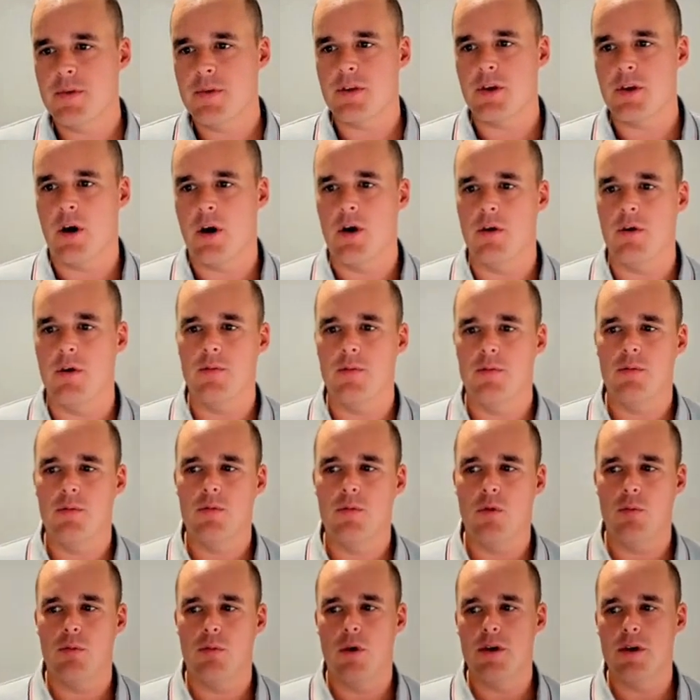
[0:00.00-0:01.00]
So
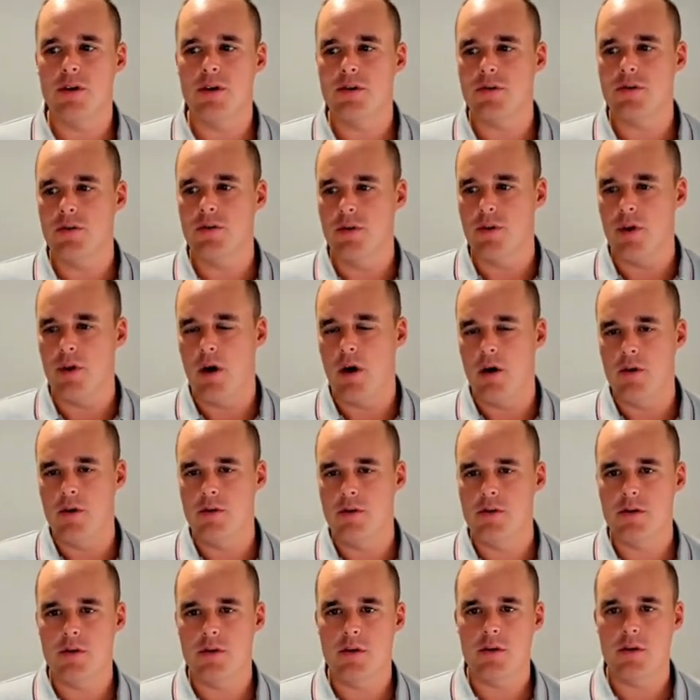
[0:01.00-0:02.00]
we'll breeze through
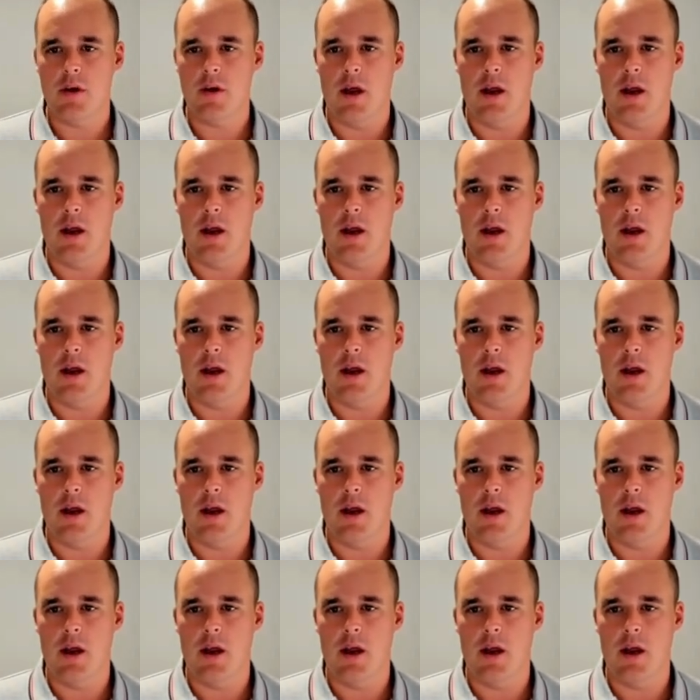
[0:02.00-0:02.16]
those